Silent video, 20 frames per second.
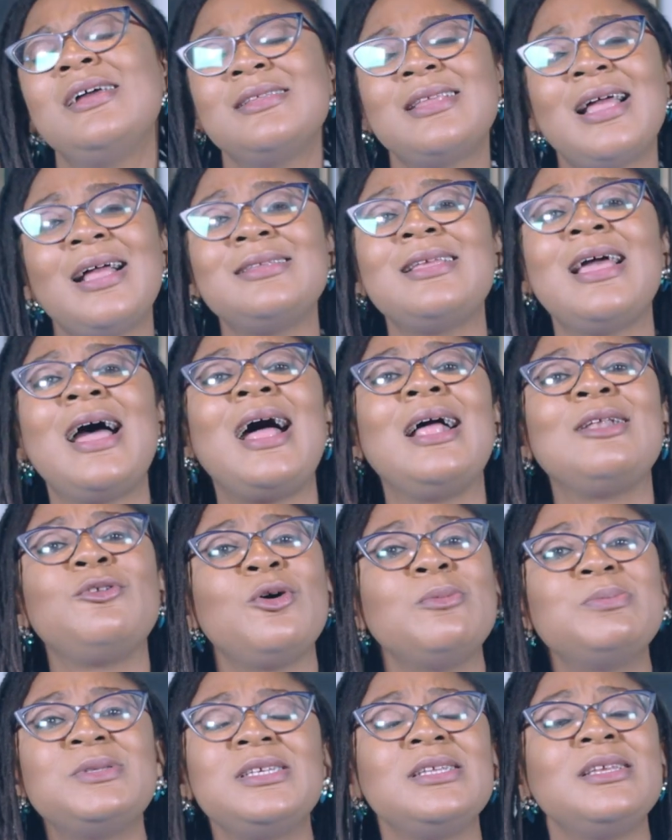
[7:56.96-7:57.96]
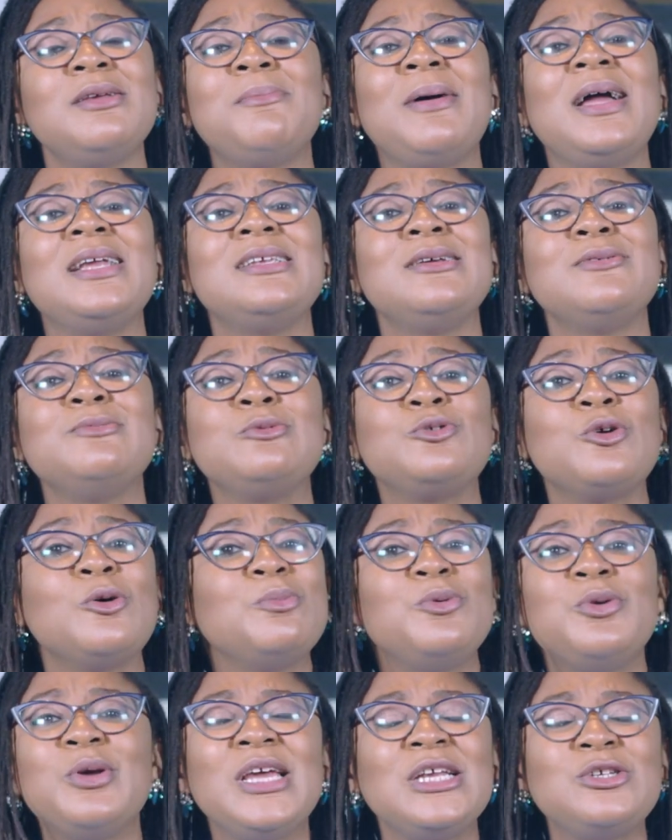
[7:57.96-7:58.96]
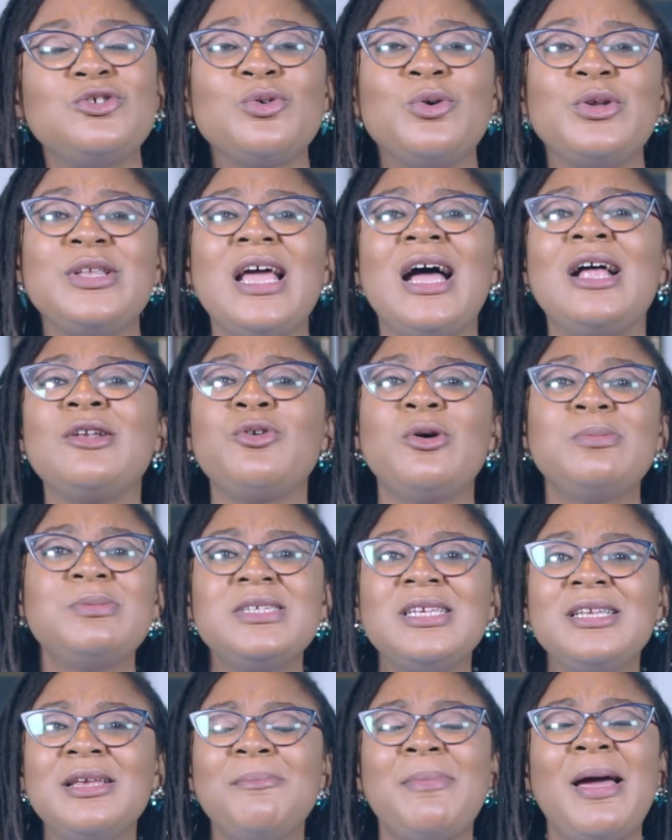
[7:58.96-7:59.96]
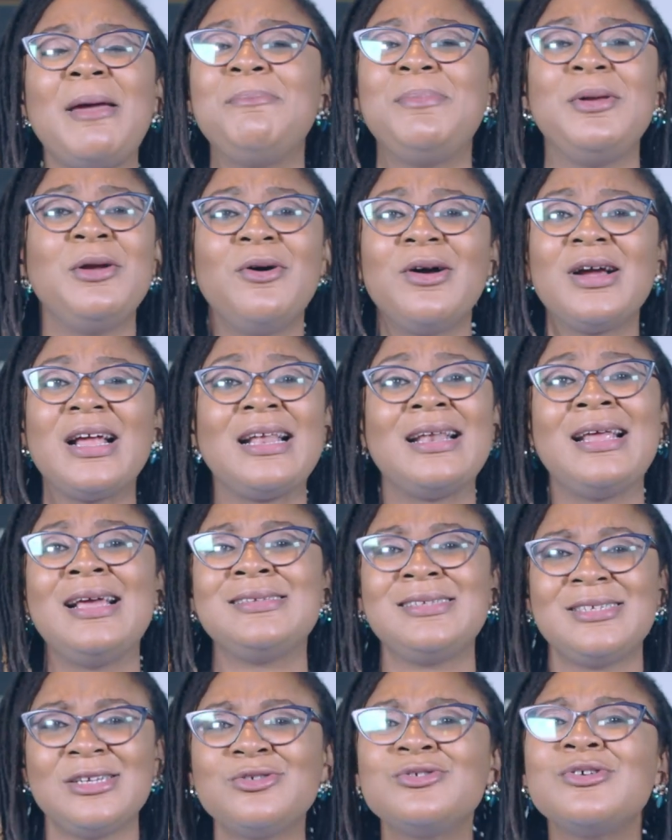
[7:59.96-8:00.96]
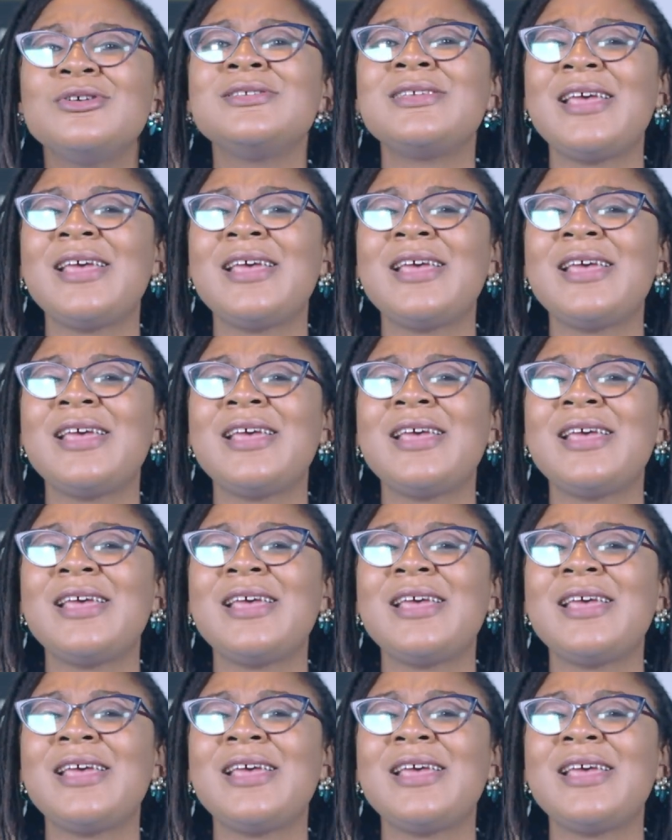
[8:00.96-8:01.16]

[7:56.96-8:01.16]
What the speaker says: that they are adopting it by the WHO, they are adopting it by big organizations.